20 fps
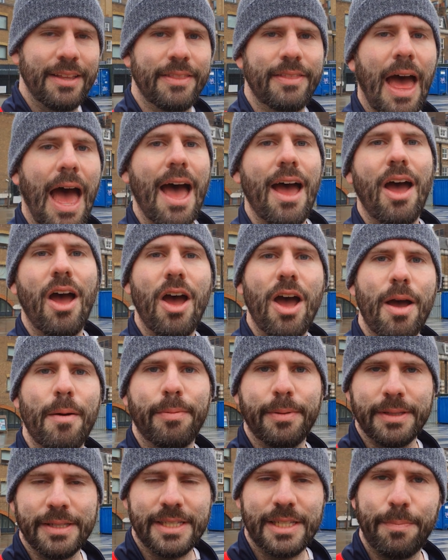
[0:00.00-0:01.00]
that
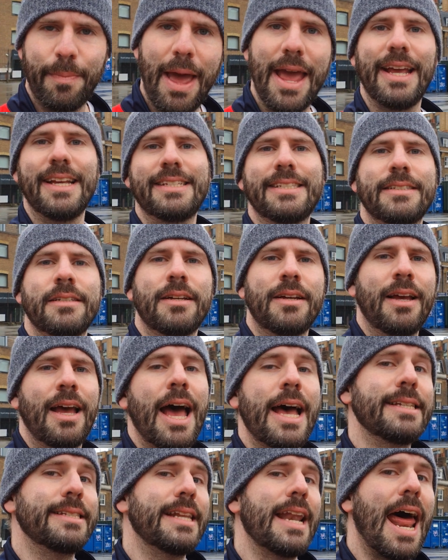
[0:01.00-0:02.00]
urban space as an